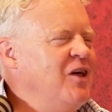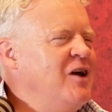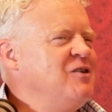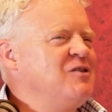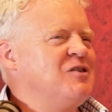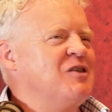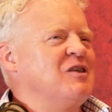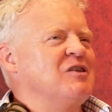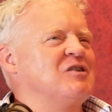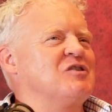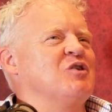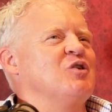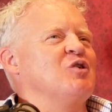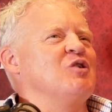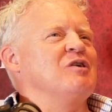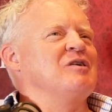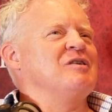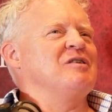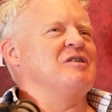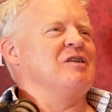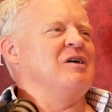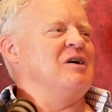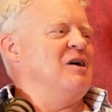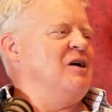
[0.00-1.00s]
those are the
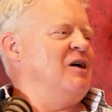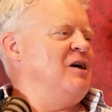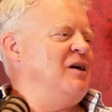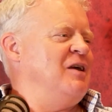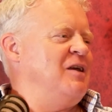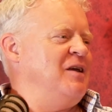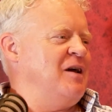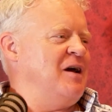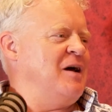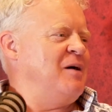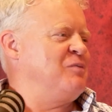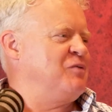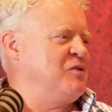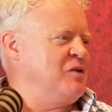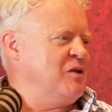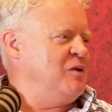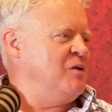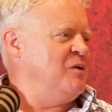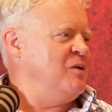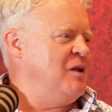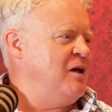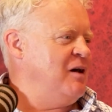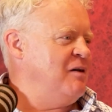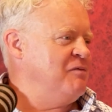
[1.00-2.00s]
stories that I
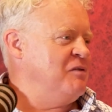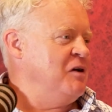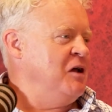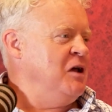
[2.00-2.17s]
absolutely love.